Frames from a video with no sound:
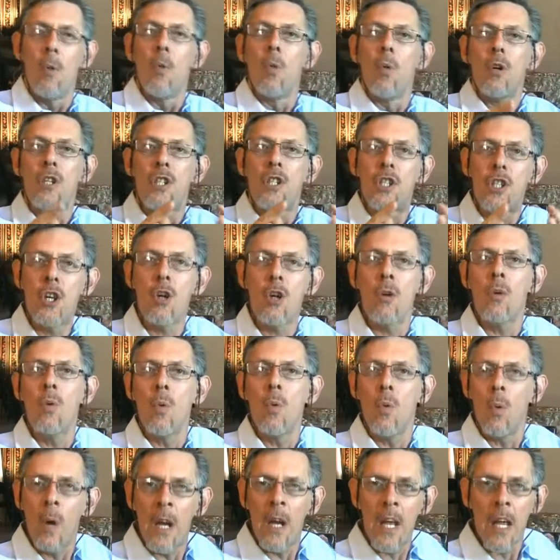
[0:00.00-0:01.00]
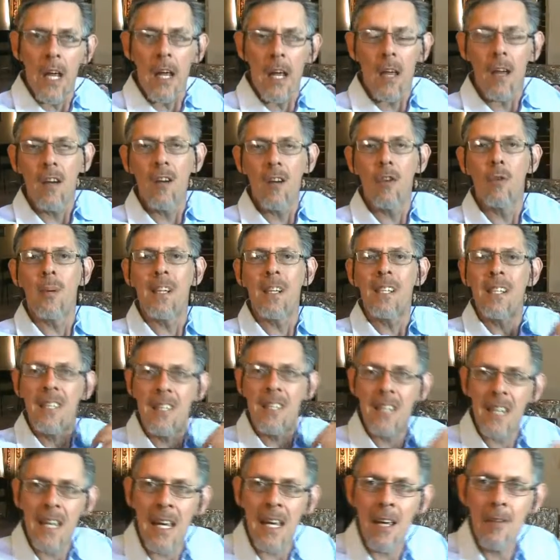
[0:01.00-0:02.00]
should we
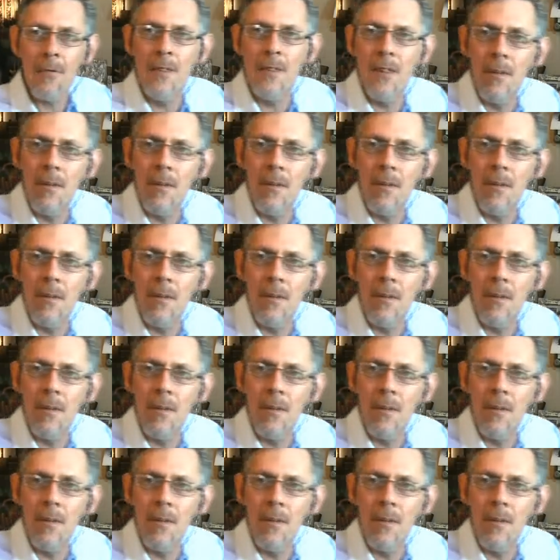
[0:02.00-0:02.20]
receive